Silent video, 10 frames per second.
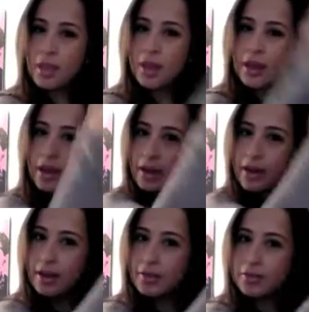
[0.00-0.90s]
and I
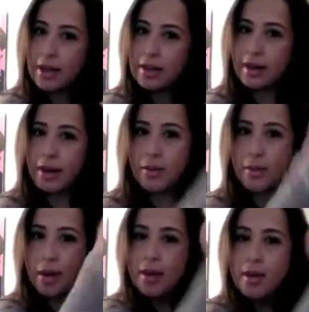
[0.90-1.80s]
kind of flatten it out a
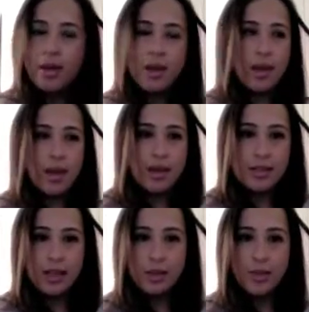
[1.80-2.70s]
bit. I
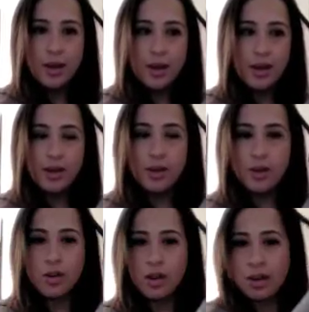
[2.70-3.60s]
take my
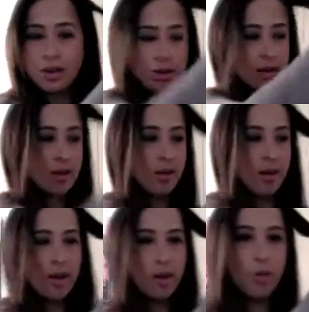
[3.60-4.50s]
curling iron.
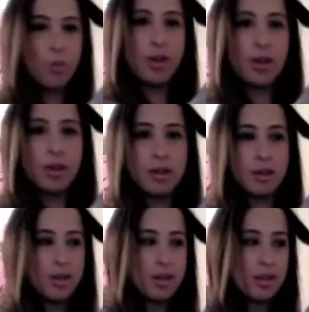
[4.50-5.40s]
I open
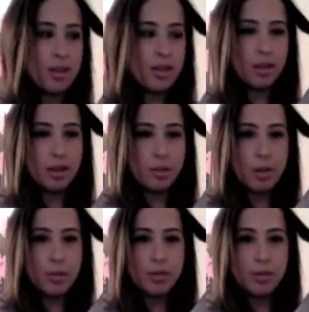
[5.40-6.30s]
the clip
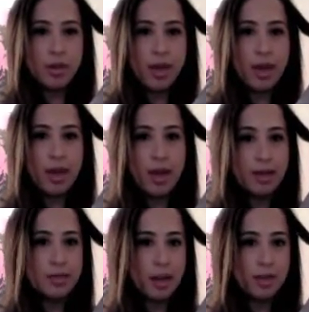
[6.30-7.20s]
up
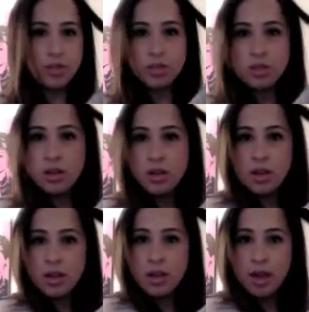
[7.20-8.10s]
as such,
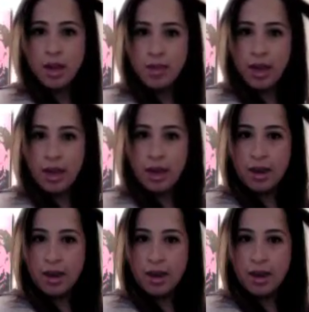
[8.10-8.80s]
and then